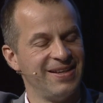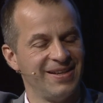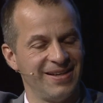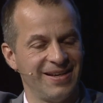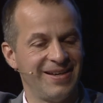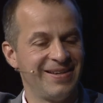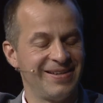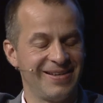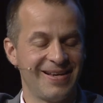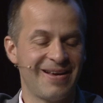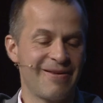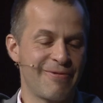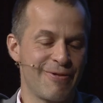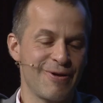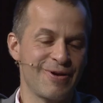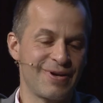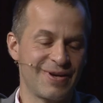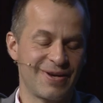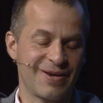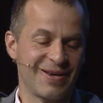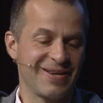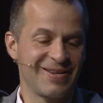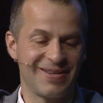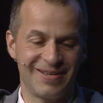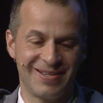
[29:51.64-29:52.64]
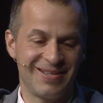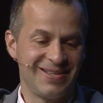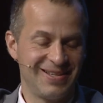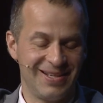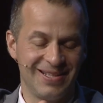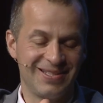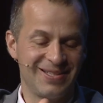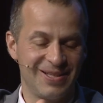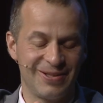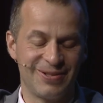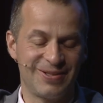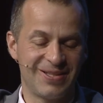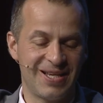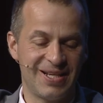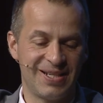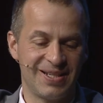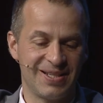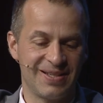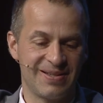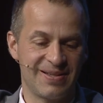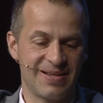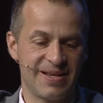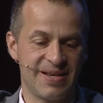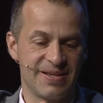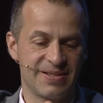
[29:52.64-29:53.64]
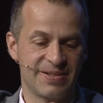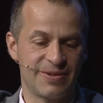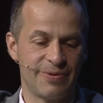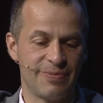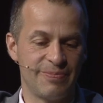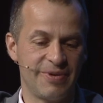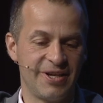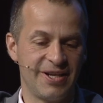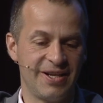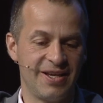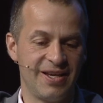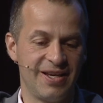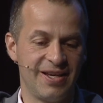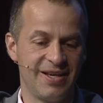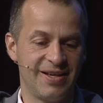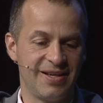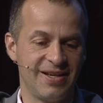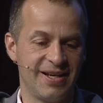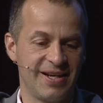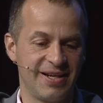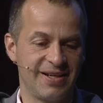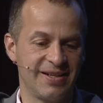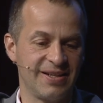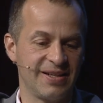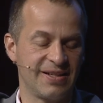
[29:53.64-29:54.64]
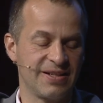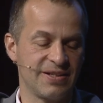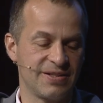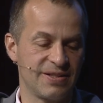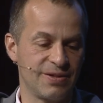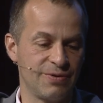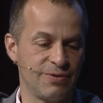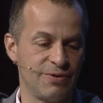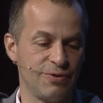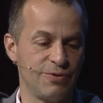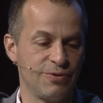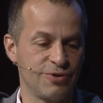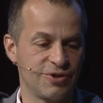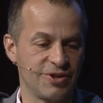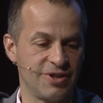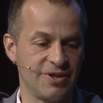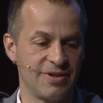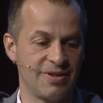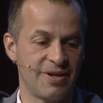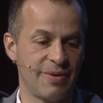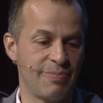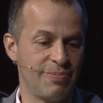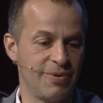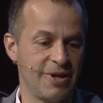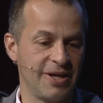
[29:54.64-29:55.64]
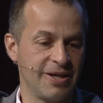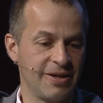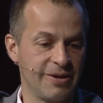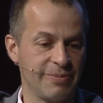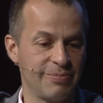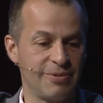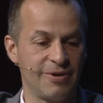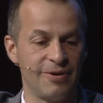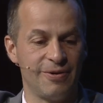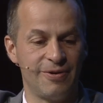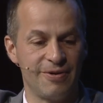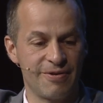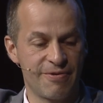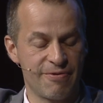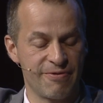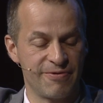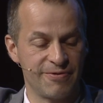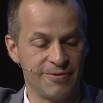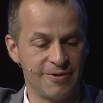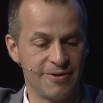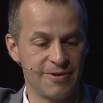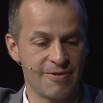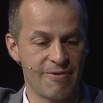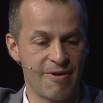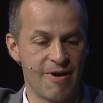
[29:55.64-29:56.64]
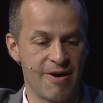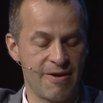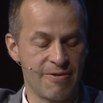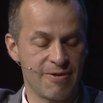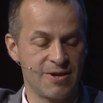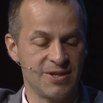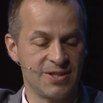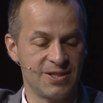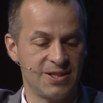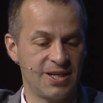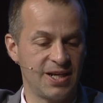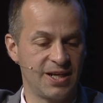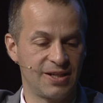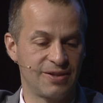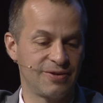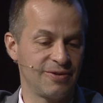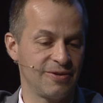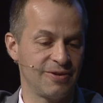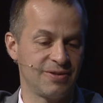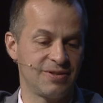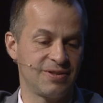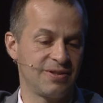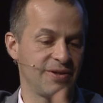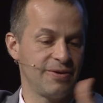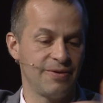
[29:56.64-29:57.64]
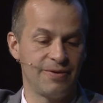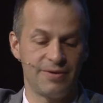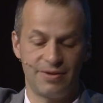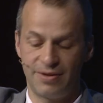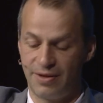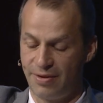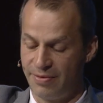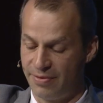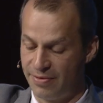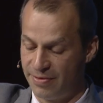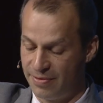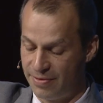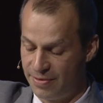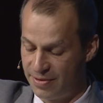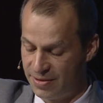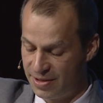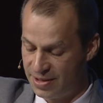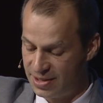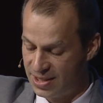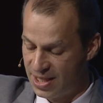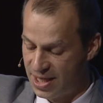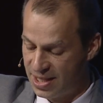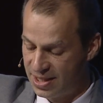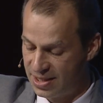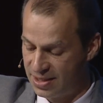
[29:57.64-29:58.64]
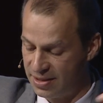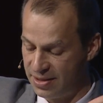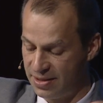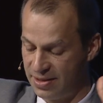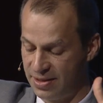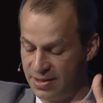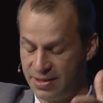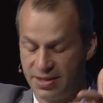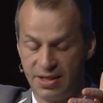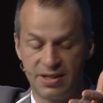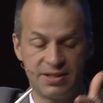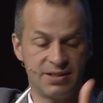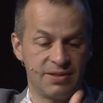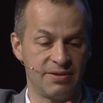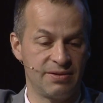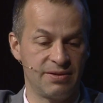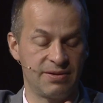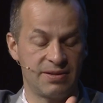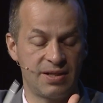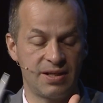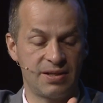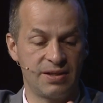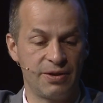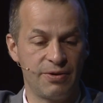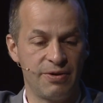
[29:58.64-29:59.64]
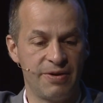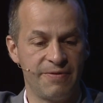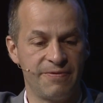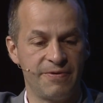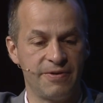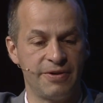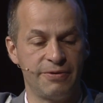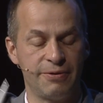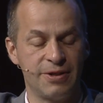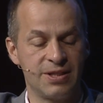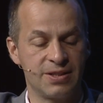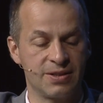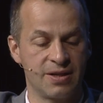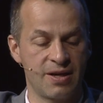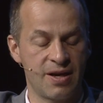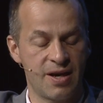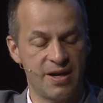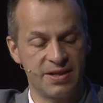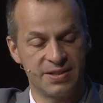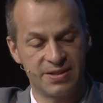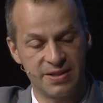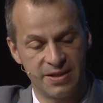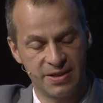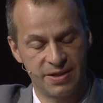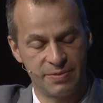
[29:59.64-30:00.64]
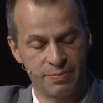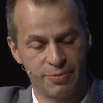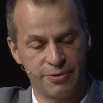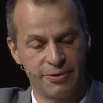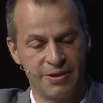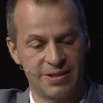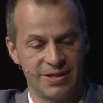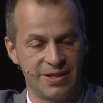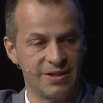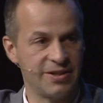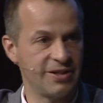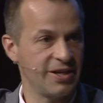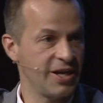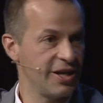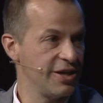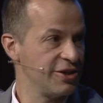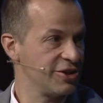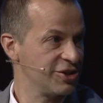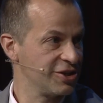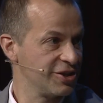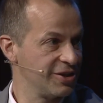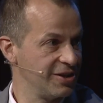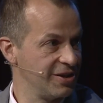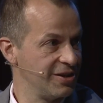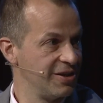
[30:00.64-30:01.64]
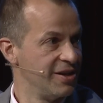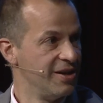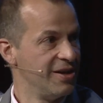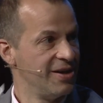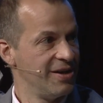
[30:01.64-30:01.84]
I think, as I said, there are so many technical solutions applicable also for the other sectors. You said that you have a risk hazard presentation,